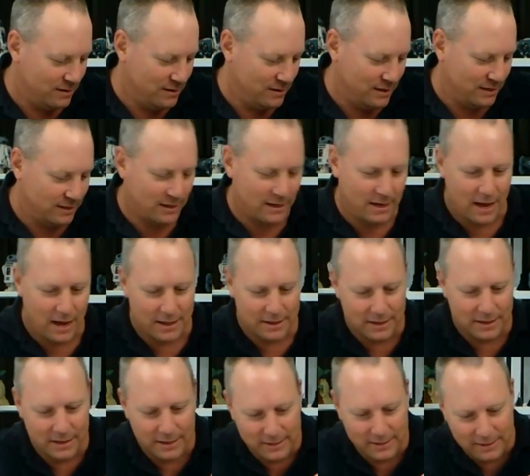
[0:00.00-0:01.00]
Let's cut
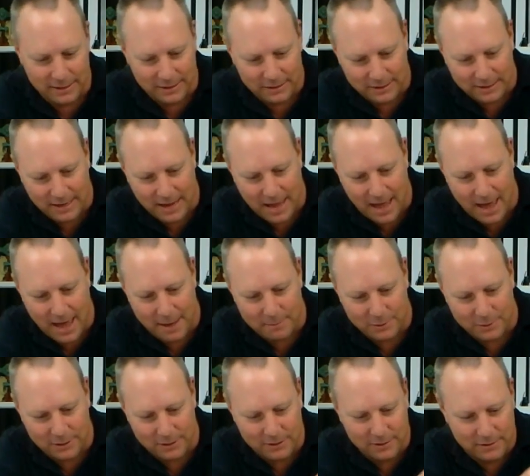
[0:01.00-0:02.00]
these little
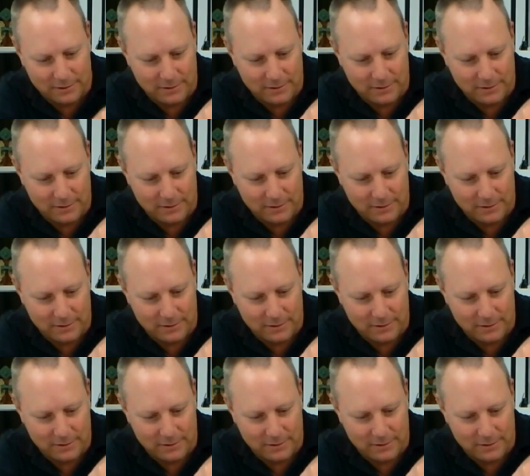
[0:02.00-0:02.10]
tabs.